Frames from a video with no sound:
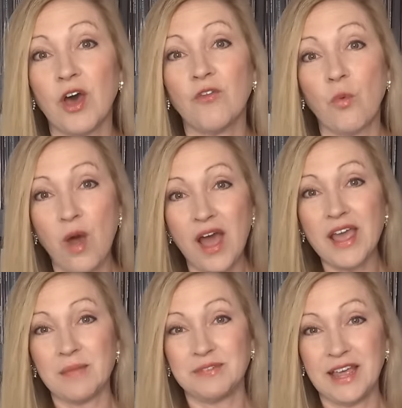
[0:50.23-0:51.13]
of why
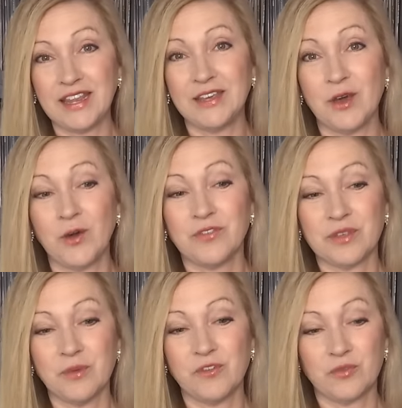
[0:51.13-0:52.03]
I'm letting go of
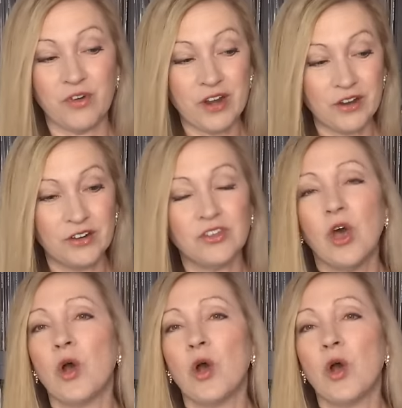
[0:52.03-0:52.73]
some of records,